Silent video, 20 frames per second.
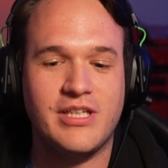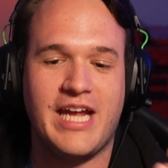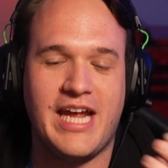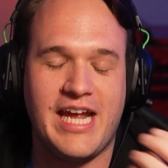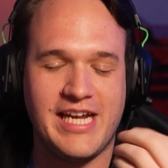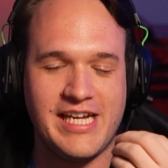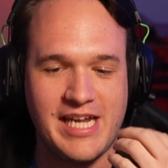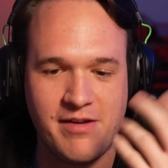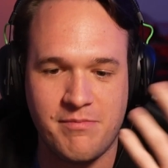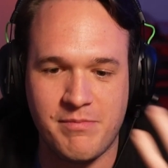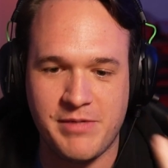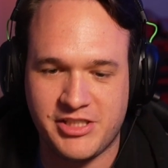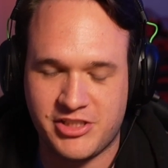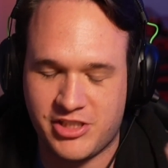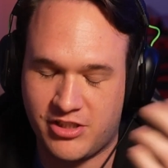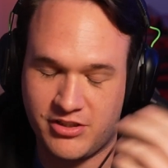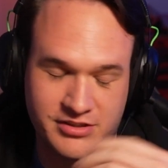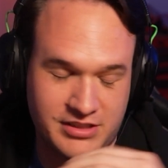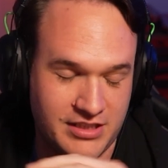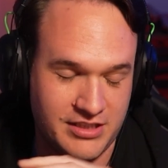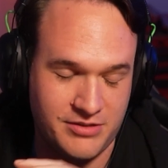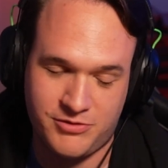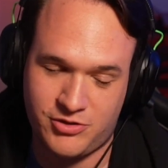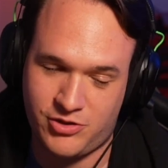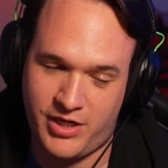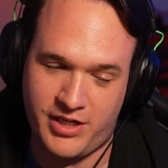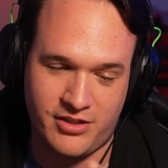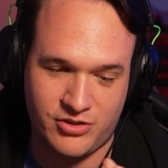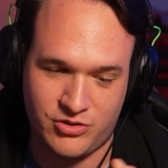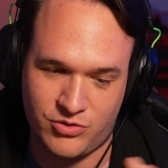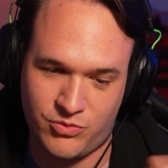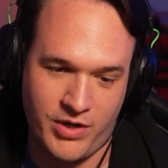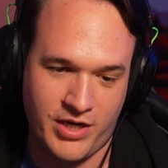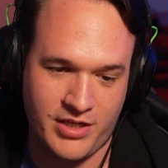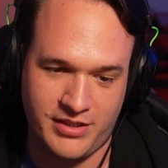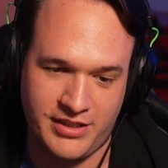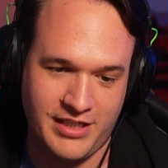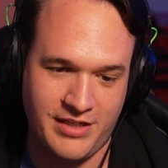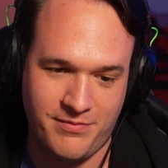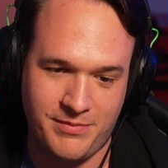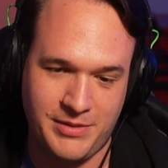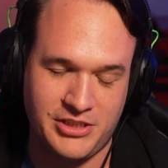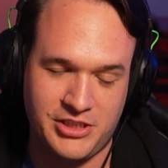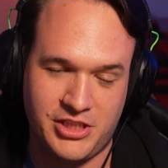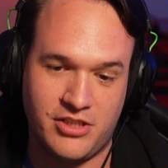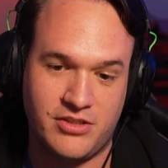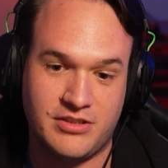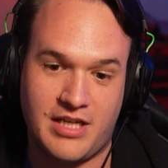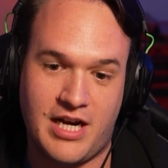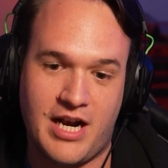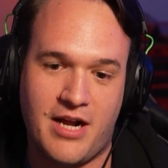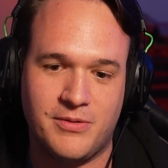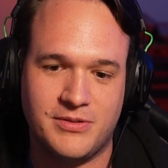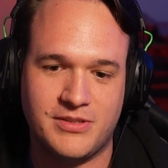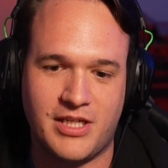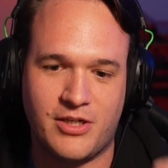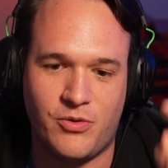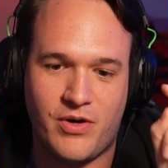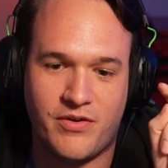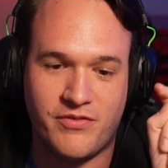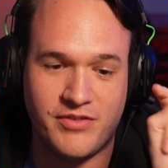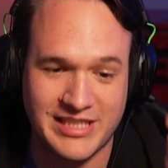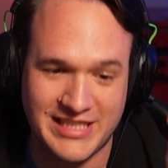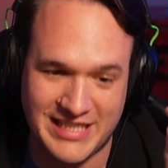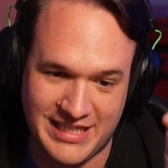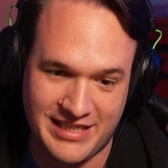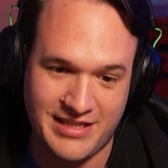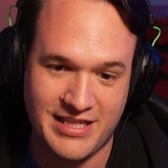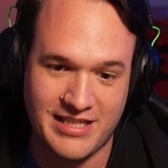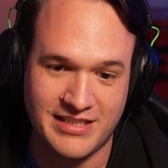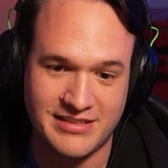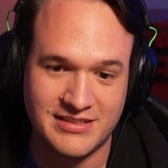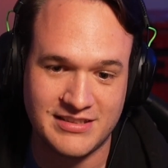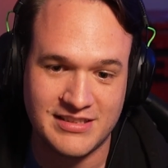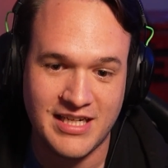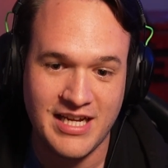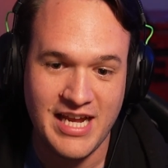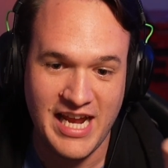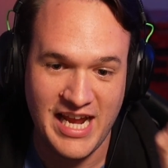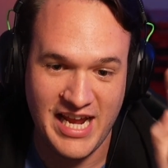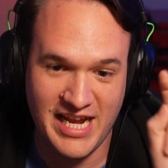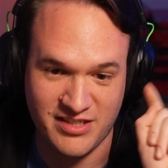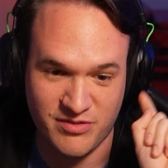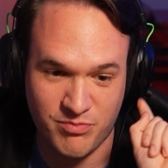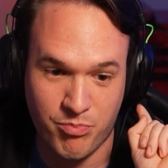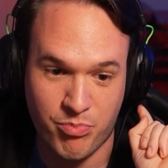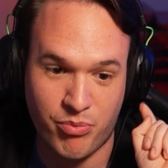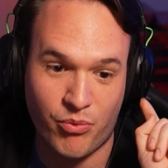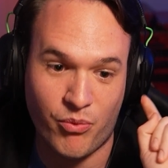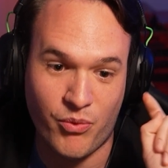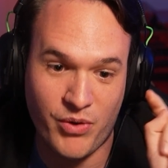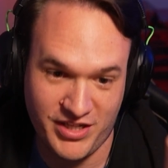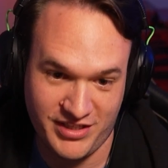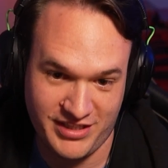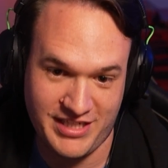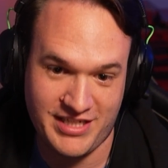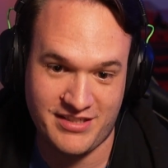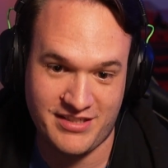it gave me chills, and trailers rarely give me chills. And I was like, whoever did this is brilliant.